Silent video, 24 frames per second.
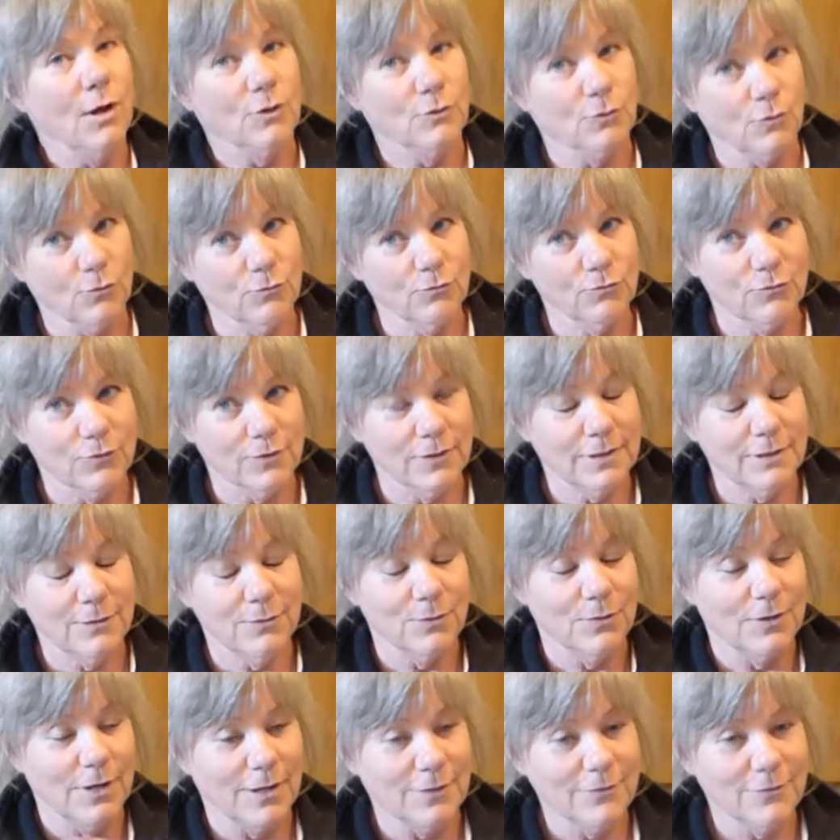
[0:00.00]
Don't freak.
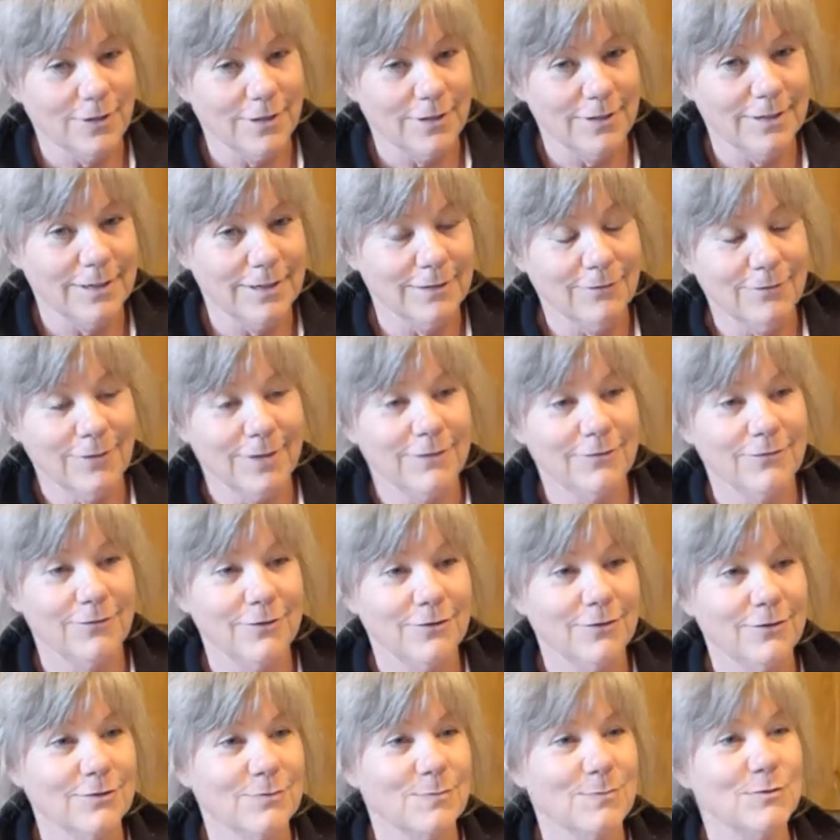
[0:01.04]
We're not trying to get ready for
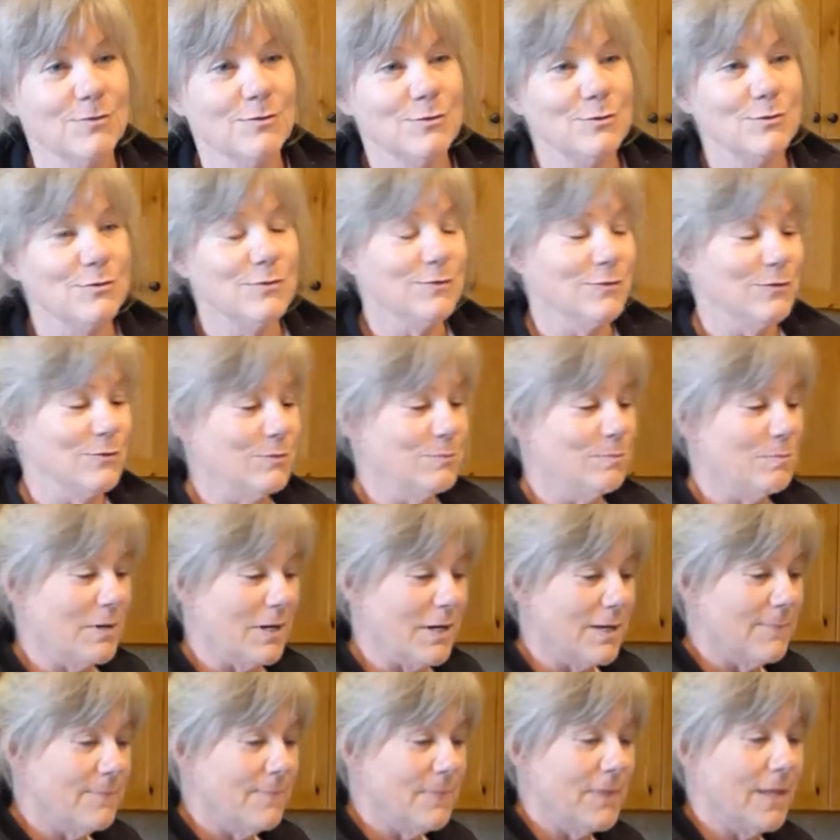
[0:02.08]
Christmas too soon,
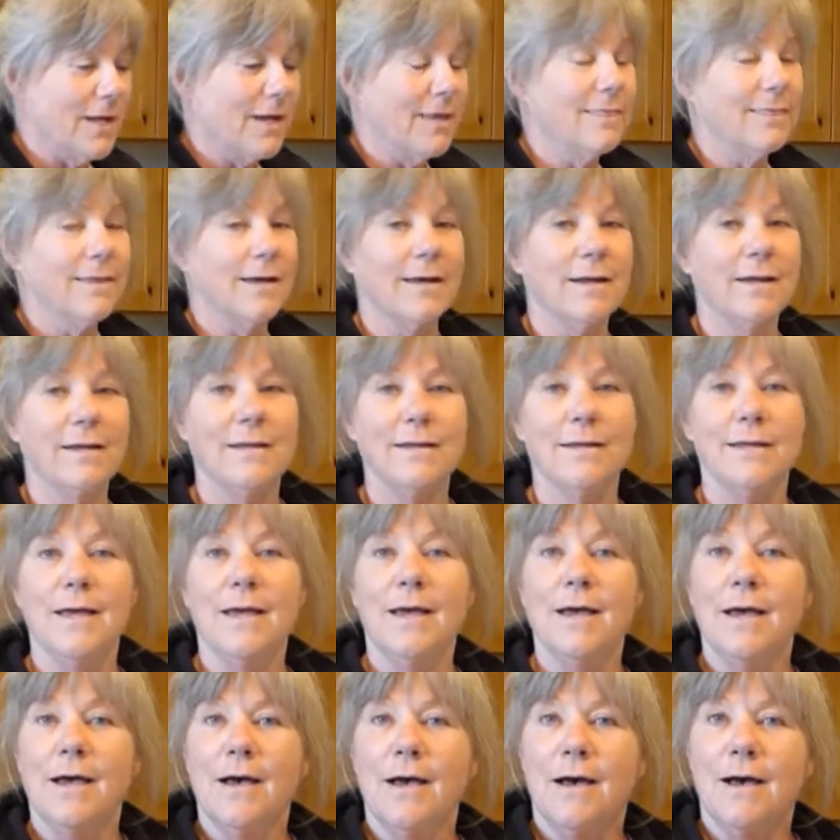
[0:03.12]
but I thought
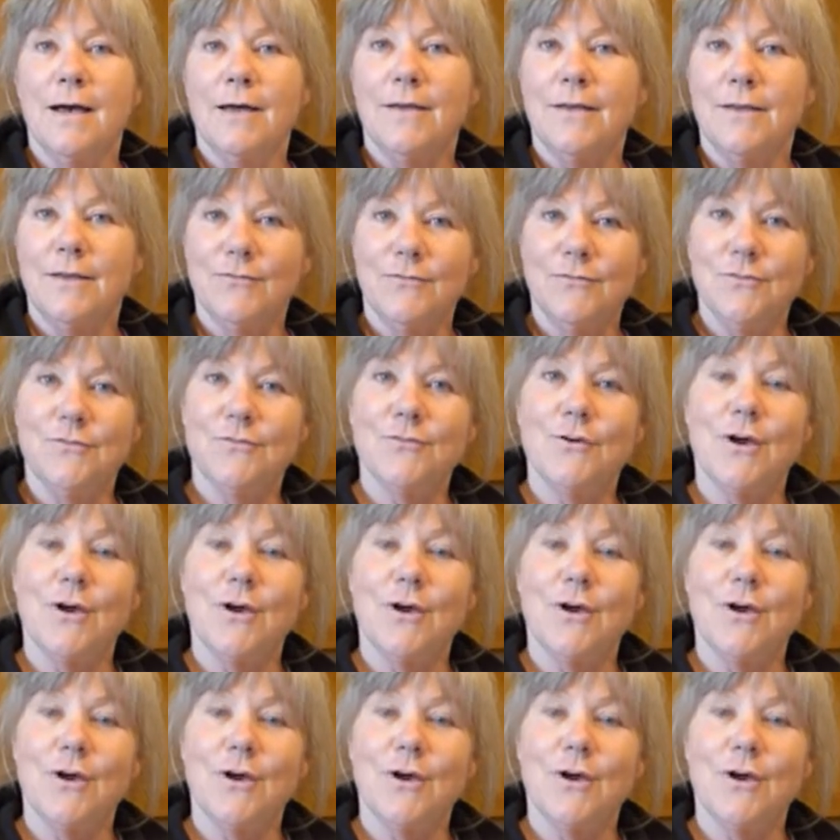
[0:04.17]
if you